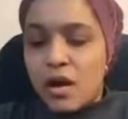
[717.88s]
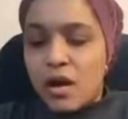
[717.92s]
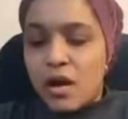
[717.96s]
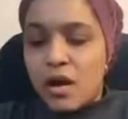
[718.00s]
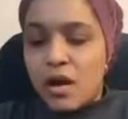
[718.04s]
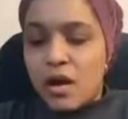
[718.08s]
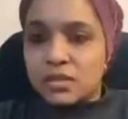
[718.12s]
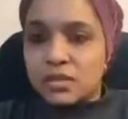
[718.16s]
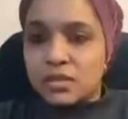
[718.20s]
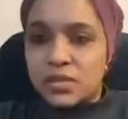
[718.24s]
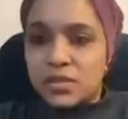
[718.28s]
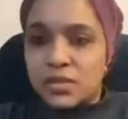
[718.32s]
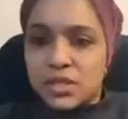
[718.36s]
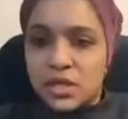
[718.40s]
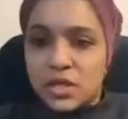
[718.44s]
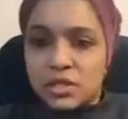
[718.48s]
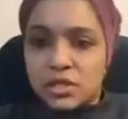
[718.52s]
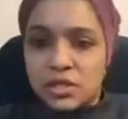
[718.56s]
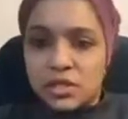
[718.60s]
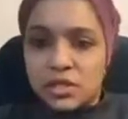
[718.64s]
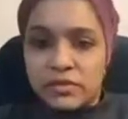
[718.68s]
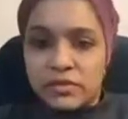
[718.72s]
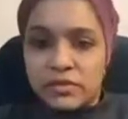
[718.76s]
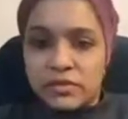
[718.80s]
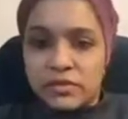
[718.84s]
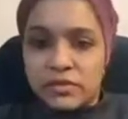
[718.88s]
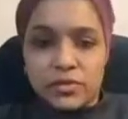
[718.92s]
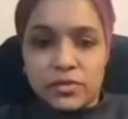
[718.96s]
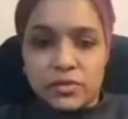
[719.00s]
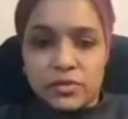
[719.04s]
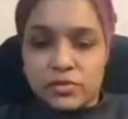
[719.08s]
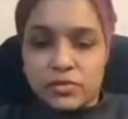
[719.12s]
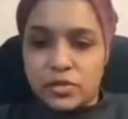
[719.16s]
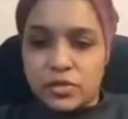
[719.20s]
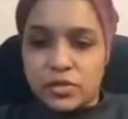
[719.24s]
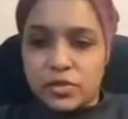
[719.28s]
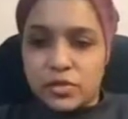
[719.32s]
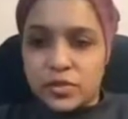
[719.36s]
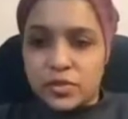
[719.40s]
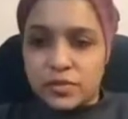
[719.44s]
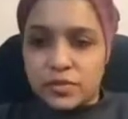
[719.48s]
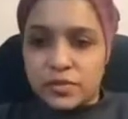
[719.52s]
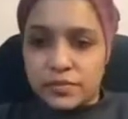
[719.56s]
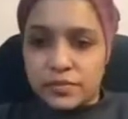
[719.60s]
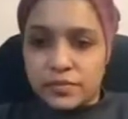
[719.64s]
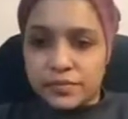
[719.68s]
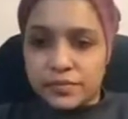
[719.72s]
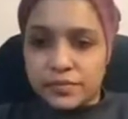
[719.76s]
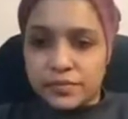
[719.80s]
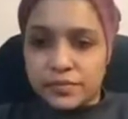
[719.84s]
risk, potentially fatal
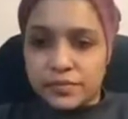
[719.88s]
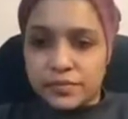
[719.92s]
tumors.